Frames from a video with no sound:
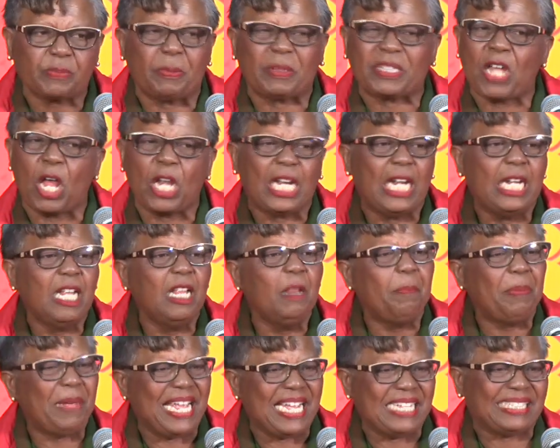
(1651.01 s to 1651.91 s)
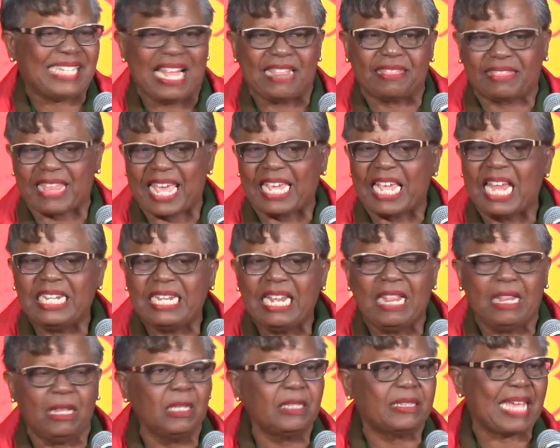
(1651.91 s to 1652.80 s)
put on a little paint and thing, any
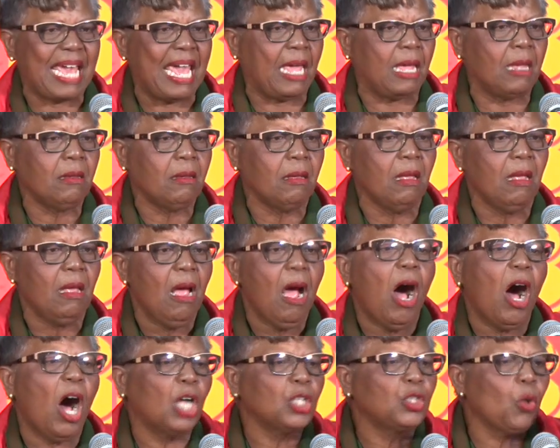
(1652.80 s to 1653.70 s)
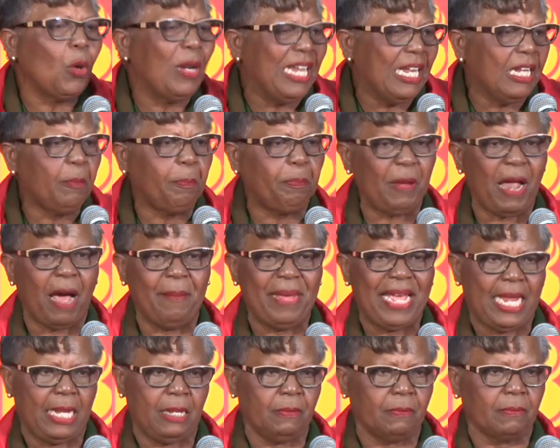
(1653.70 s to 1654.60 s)
little thing, or do a little
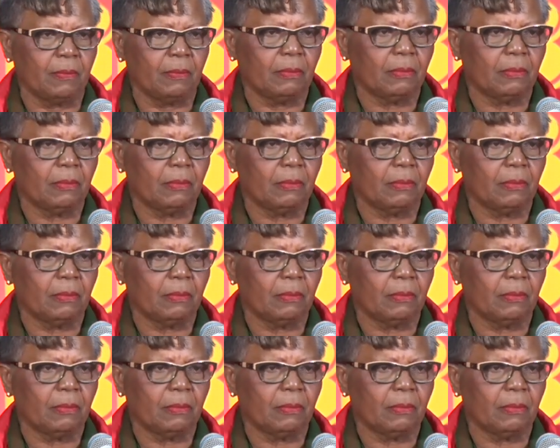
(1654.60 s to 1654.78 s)
plumbing.